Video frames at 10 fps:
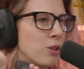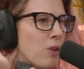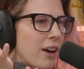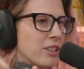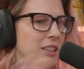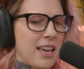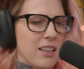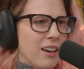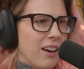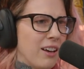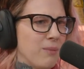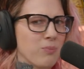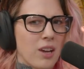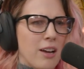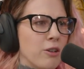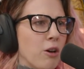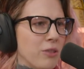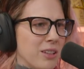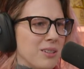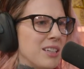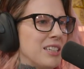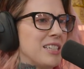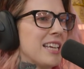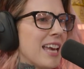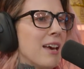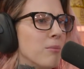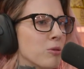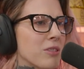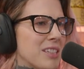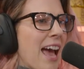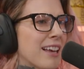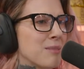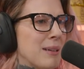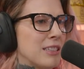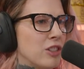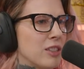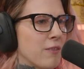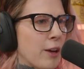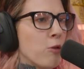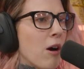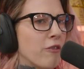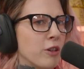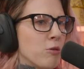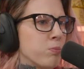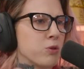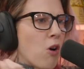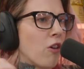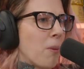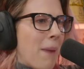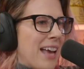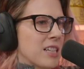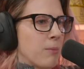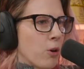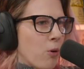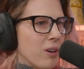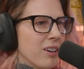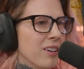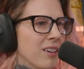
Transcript: you got into like, I don't know, the DMs or the text messages of like whoever you saw on the basketball court?